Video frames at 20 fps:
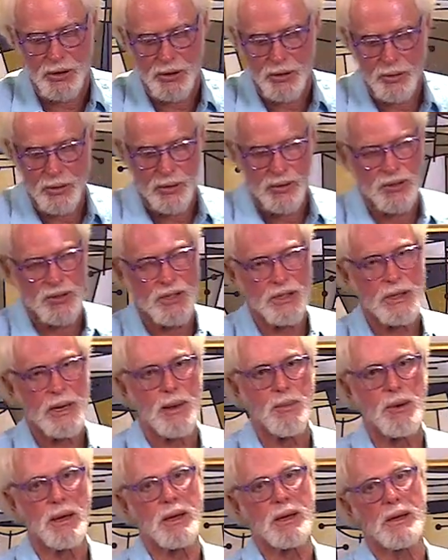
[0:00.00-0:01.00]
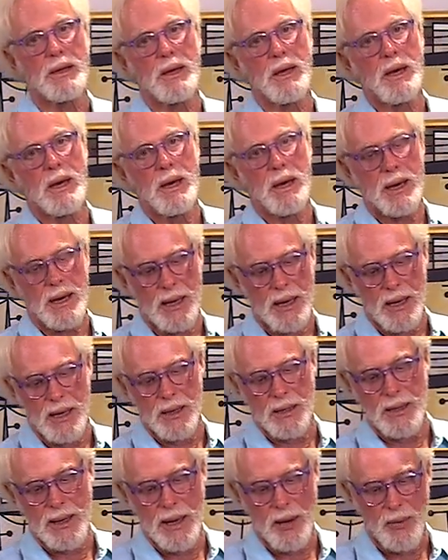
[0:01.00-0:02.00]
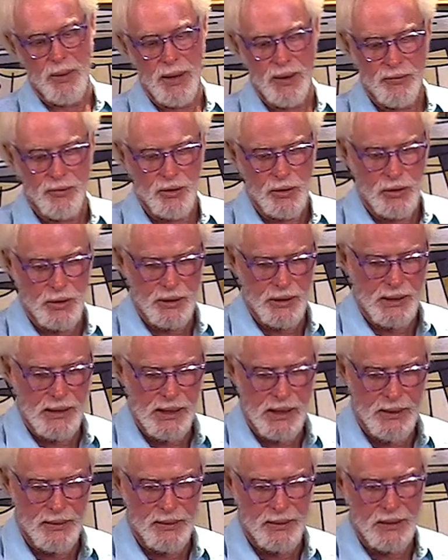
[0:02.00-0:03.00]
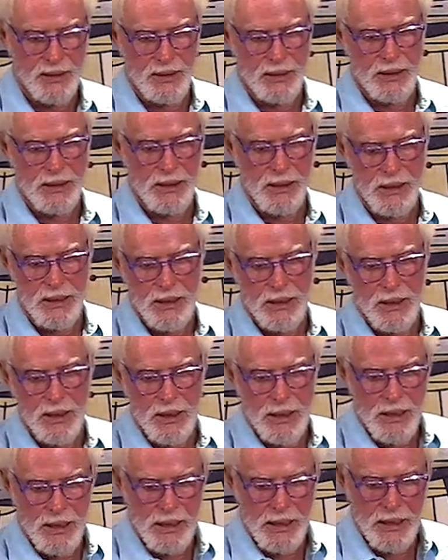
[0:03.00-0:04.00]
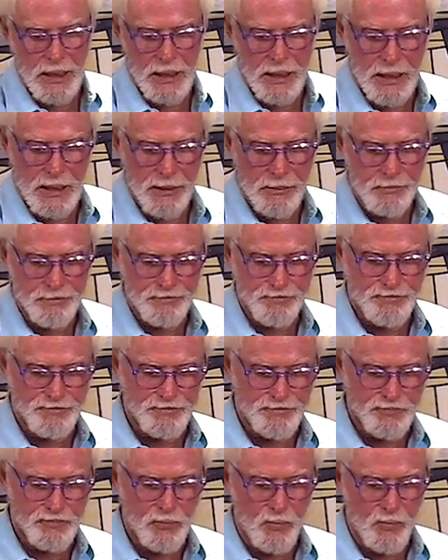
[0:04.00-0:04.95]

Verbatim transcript: going to do to the stomach, and now we have to look at the um,